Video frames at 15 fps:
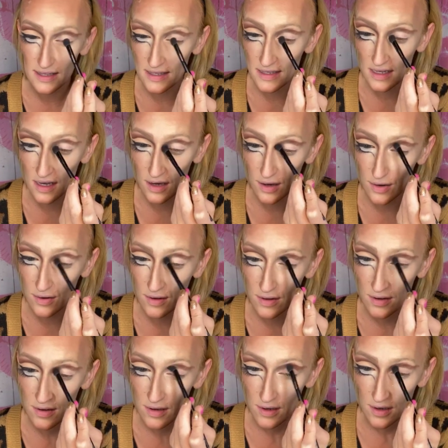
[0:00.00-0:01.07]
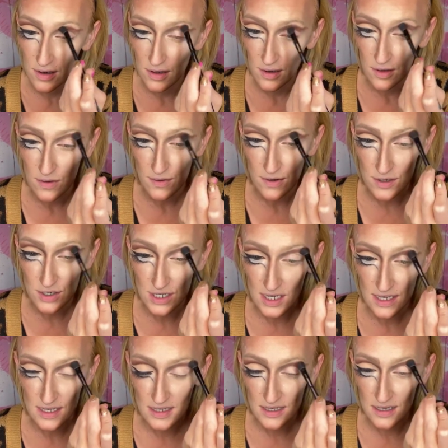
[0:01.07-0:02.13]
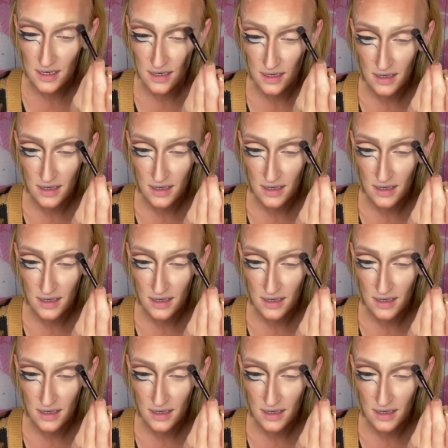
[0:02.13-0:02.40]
So we're just